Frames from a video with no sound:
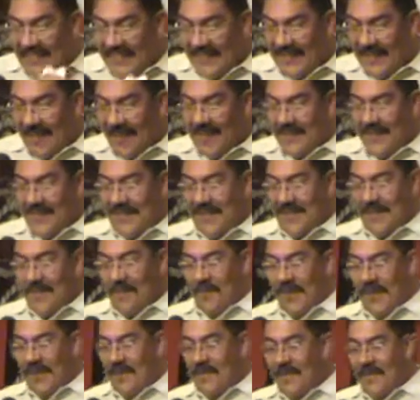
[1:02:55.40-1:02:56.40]
Talks to the
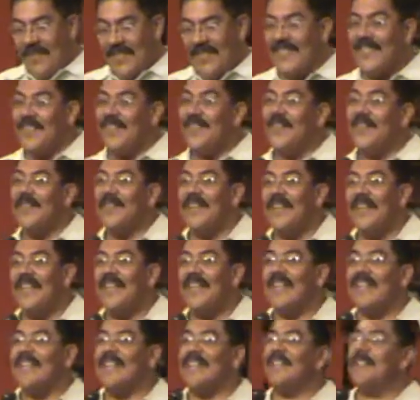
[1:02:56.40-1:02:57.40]
women too.
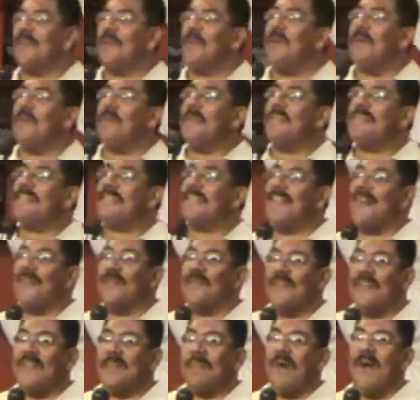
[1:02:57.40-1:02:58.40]
Read it. There's women
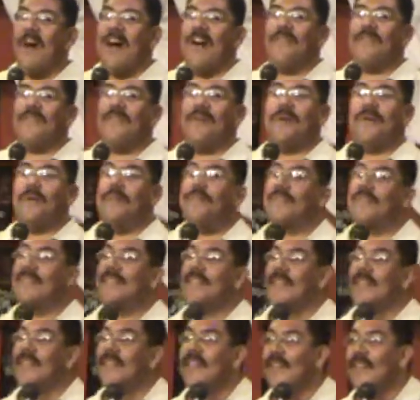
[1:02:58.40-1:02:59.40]
stuff in
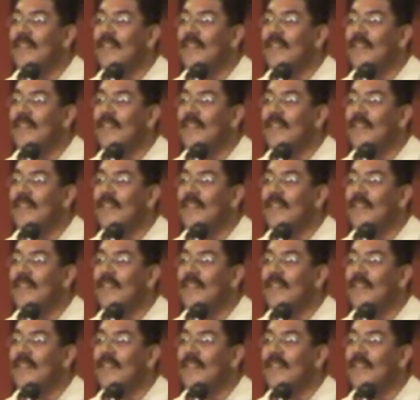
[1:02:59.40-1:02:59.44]
Proverbs.